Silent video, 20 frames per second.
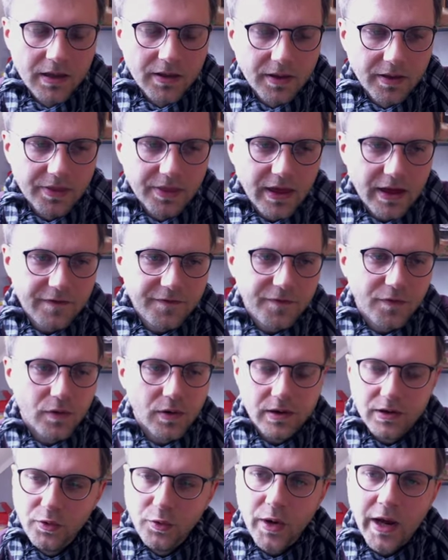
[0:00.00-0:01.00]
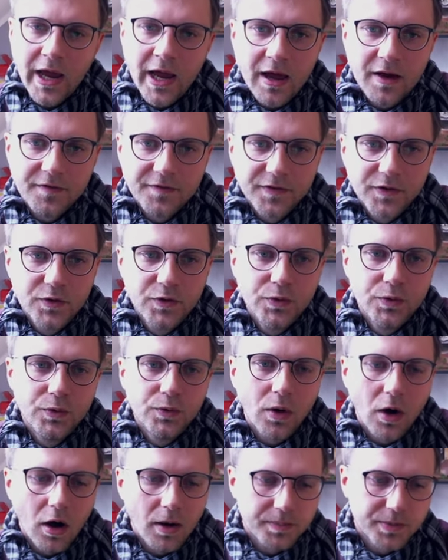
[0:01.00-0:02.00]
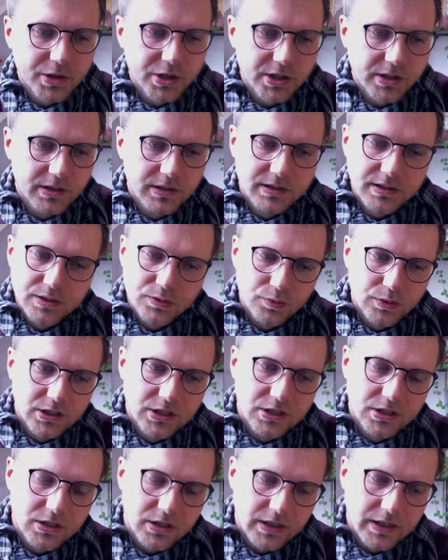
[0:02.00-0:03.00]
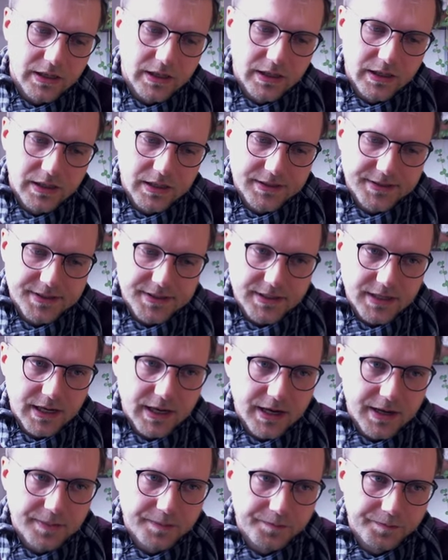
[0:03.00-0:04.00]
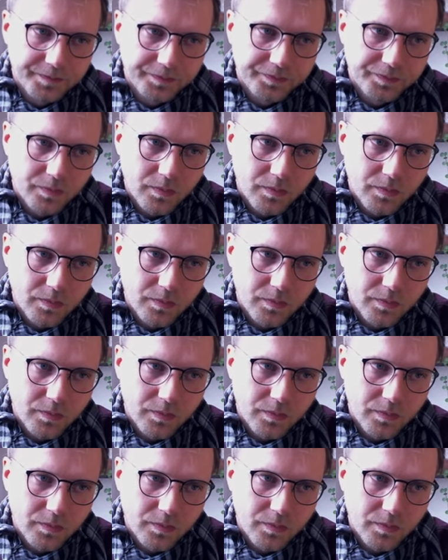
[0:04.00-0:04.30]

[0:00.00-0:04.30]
Therefore, you have two options, which is um,